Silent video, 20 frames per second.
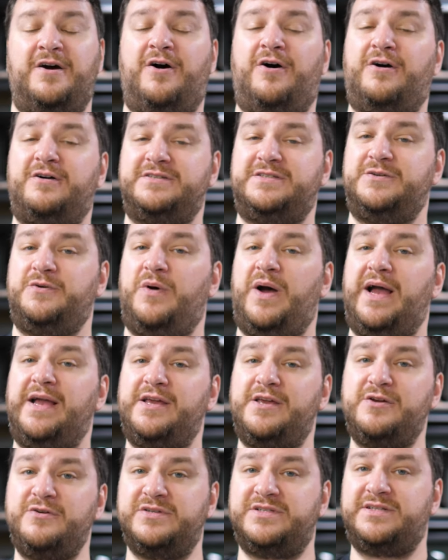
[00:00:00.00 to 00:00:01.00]
Also, I
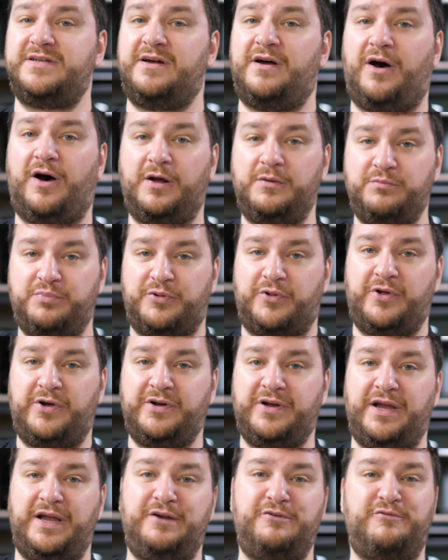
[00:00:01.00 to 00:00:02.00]
used to
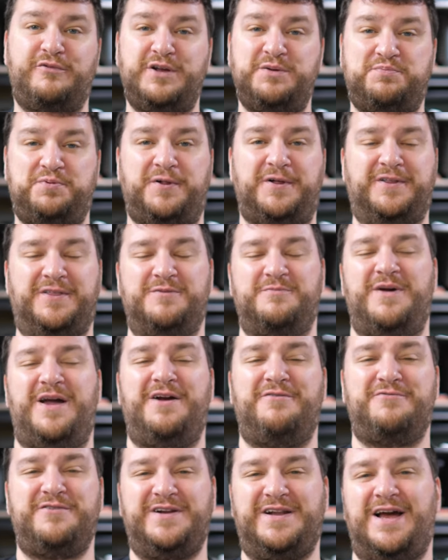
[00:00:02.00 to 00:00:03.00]
unplug and replug them
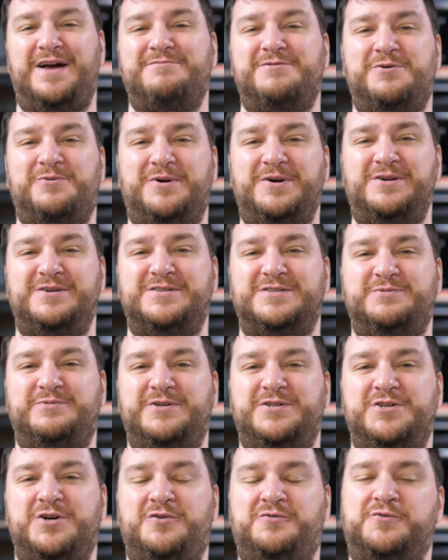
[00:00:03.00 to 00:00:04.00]
every time I wanted to
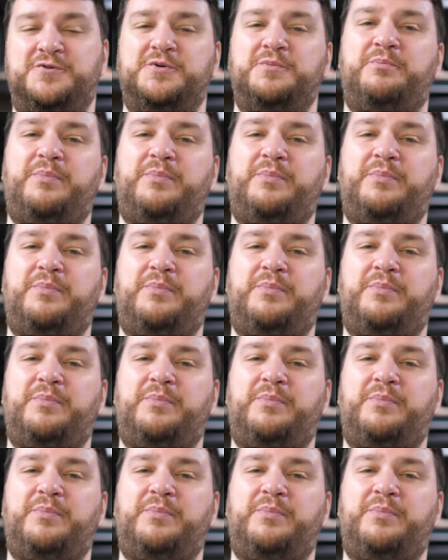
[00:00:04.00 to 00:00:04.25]
switch over,